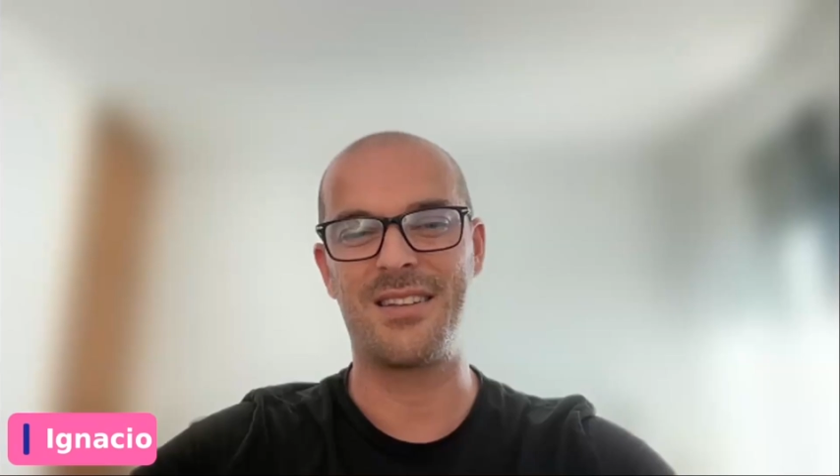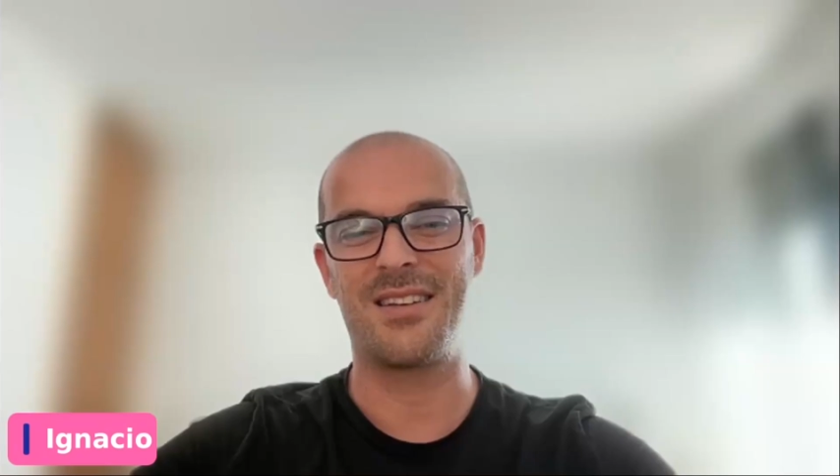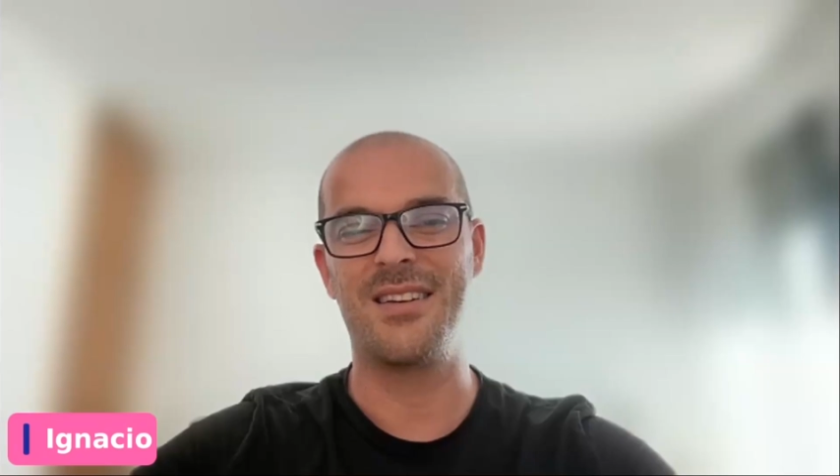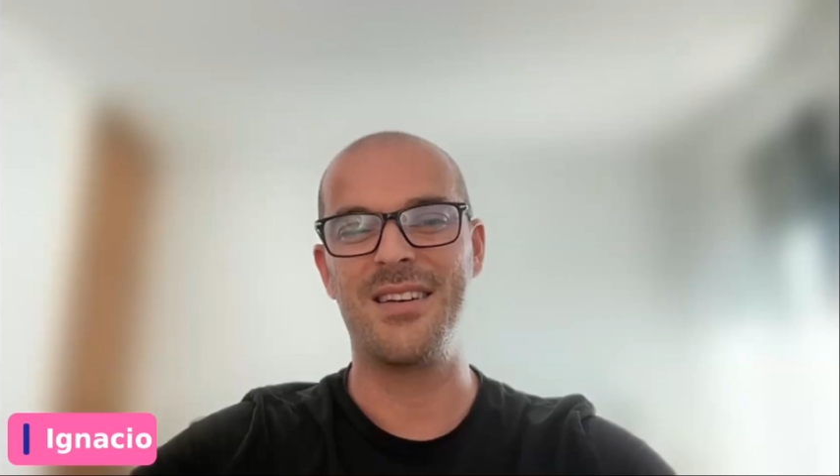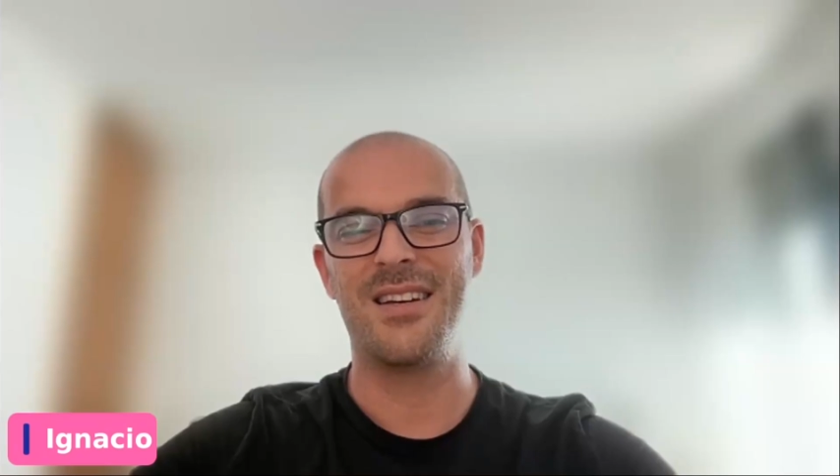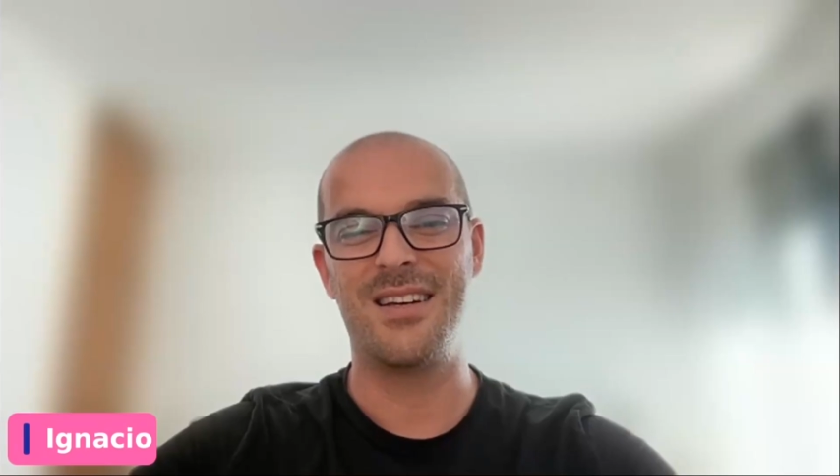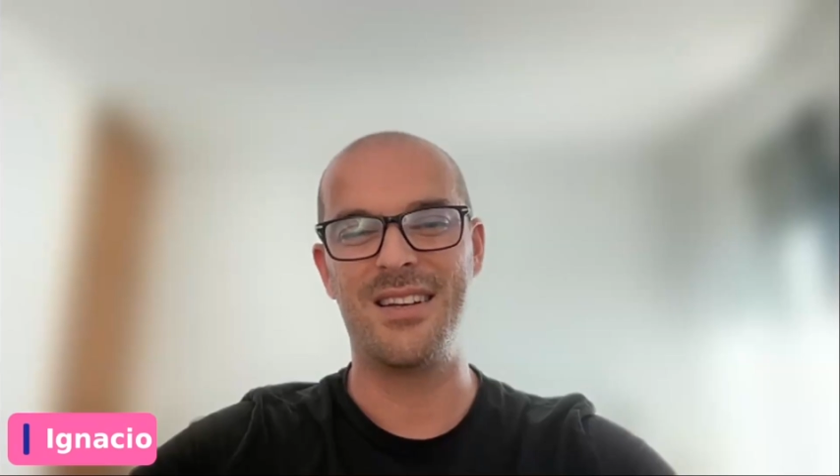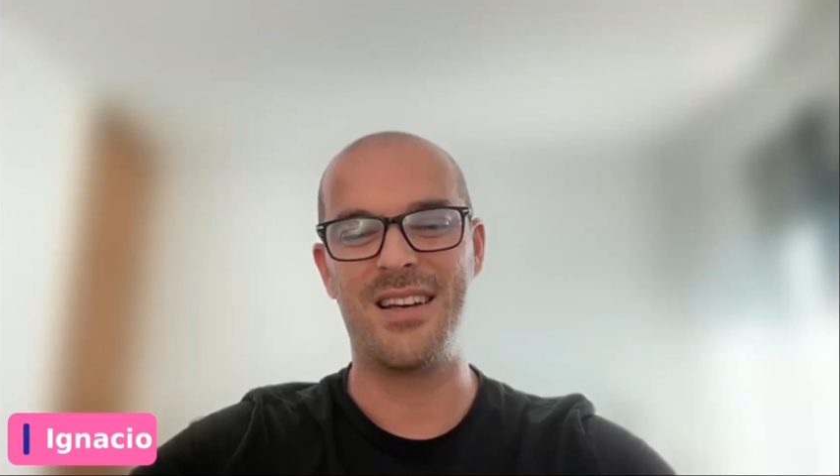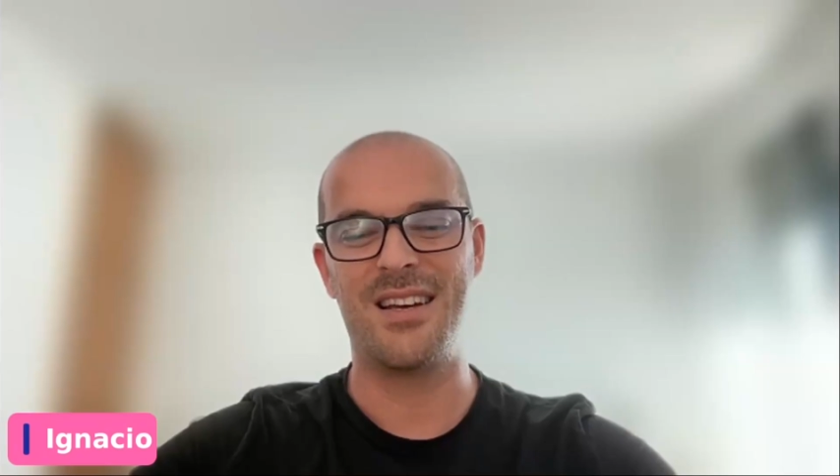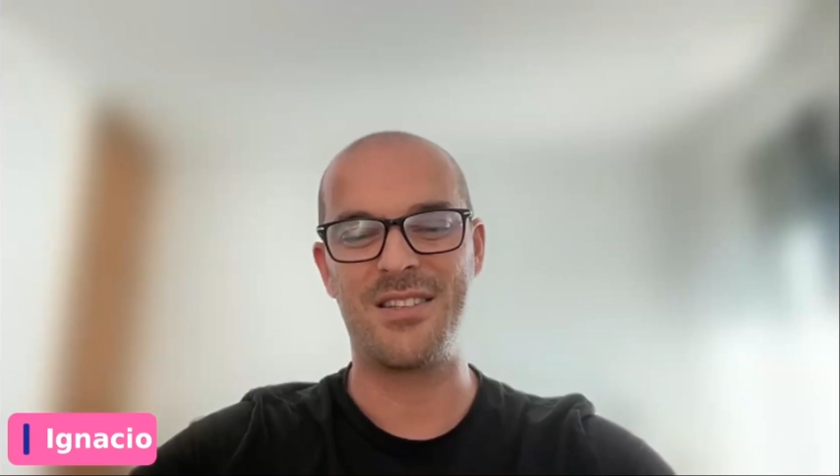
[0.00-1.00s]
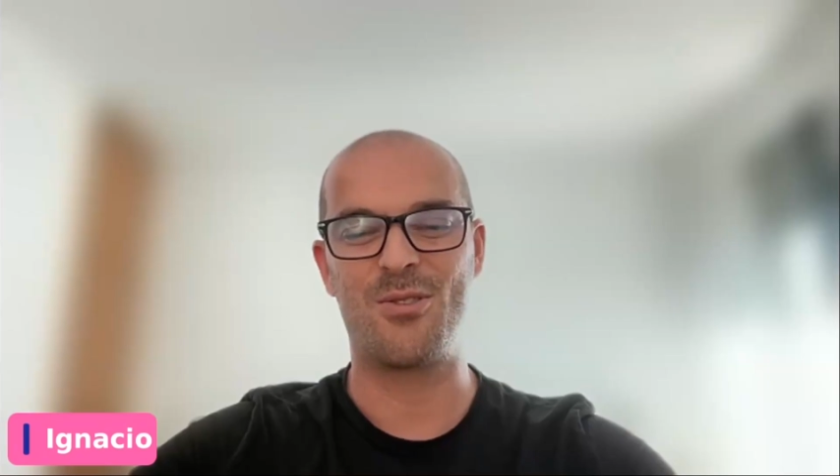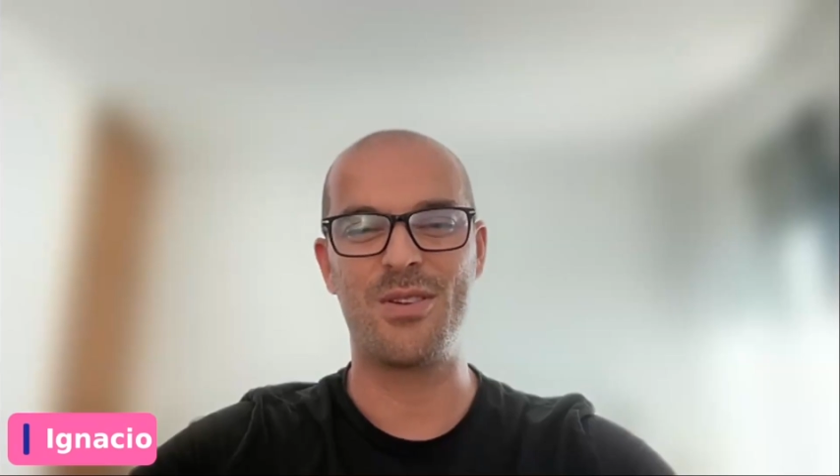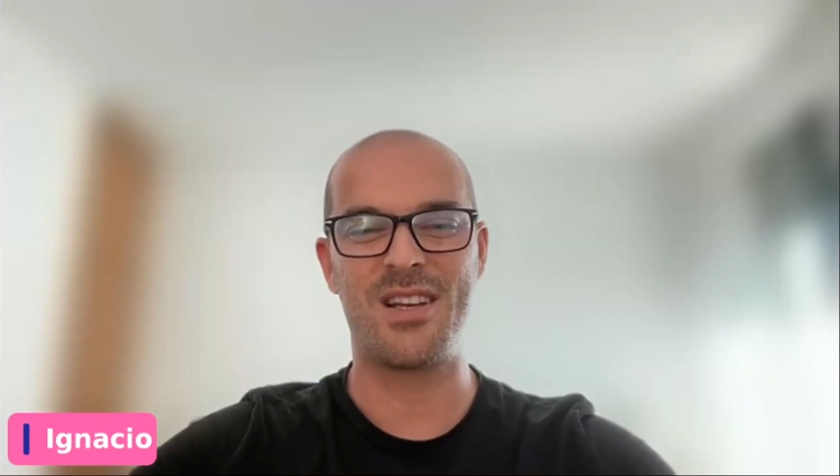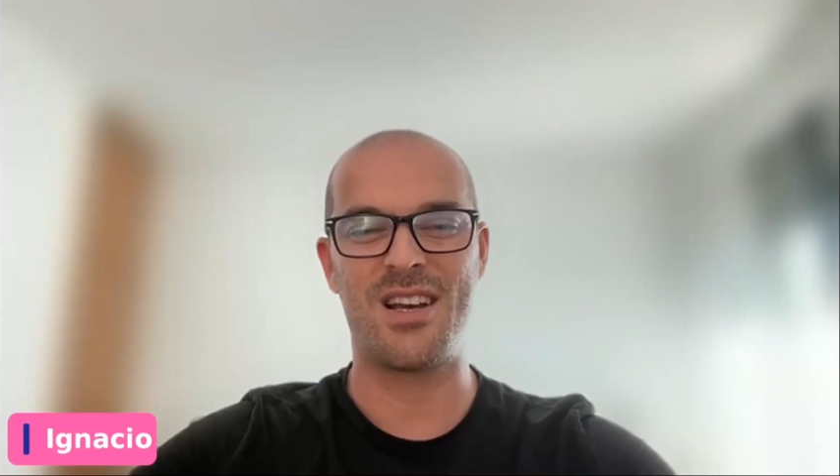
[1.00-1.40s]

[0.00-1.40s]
Yeah. And as always,